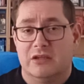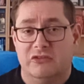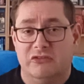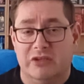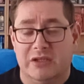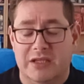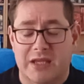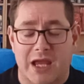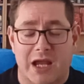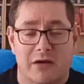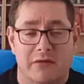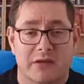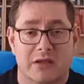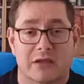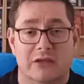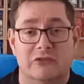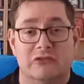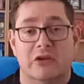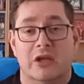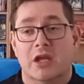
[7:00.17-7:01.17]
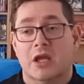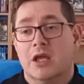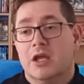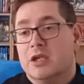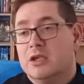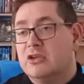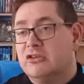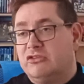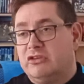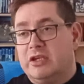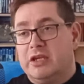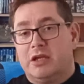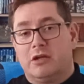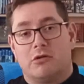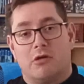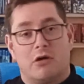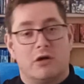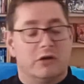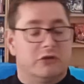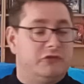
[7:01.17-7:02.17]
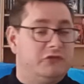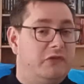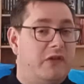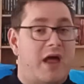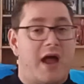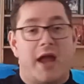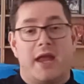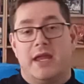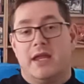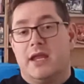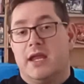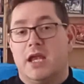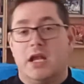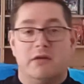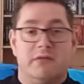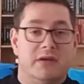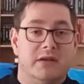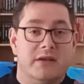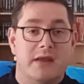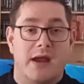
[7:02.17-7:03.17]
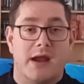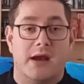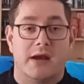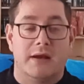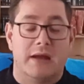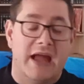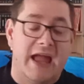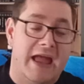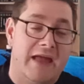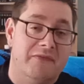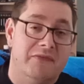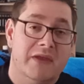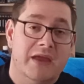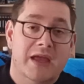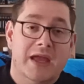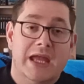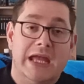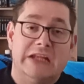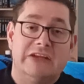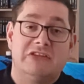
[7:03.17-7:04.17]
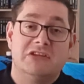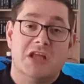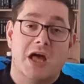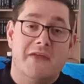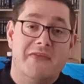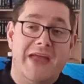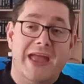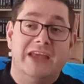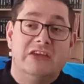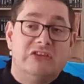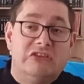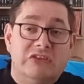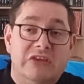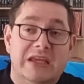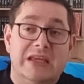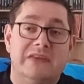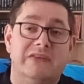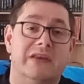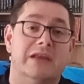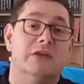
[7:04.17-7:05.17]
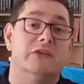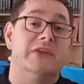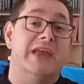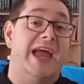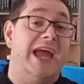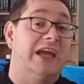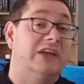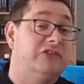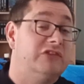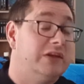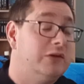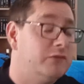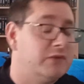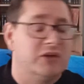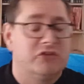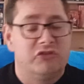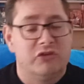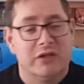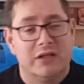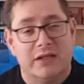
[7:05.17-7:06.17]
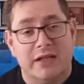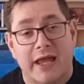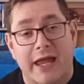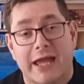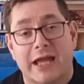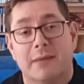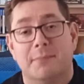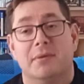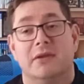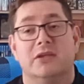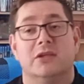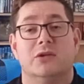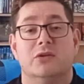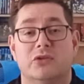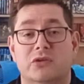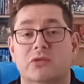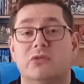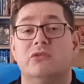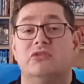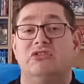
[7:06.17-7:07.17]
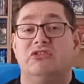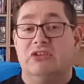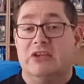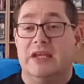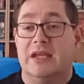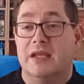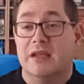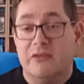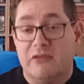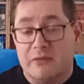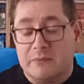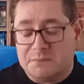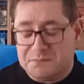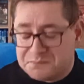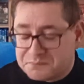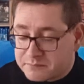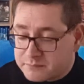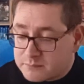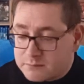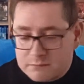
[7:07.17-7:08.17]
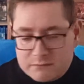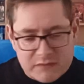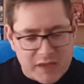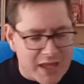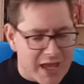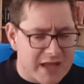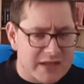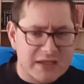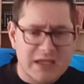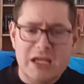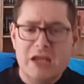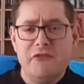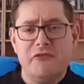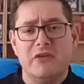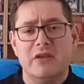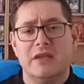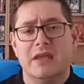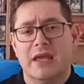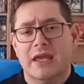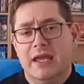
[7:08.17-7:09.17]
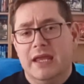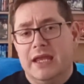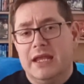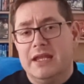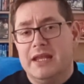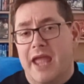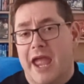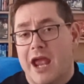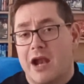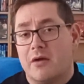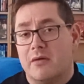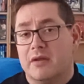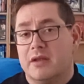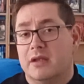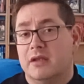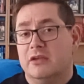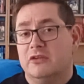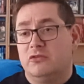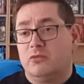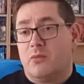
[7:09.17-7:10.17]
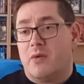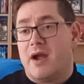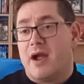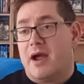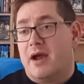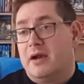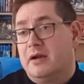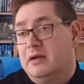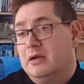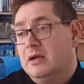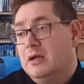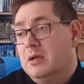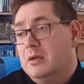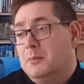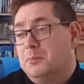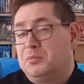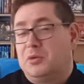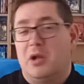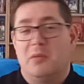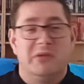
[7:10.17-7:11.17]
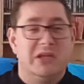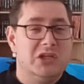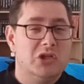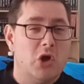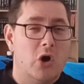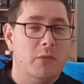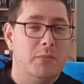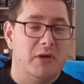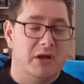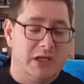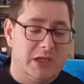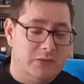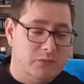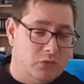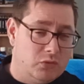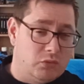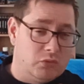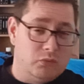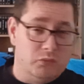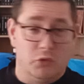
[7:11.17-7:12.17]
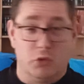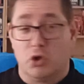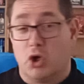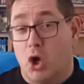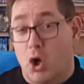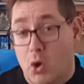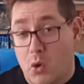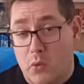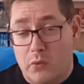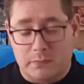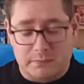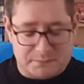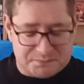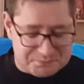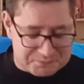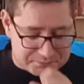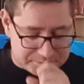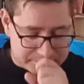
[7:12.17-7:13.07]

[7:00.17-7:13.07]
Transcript: city areas, you see cars flying here and there, and it's not as detailed as in Ratchet and Clank, but you do see it. And even in areas where probably nobody will go,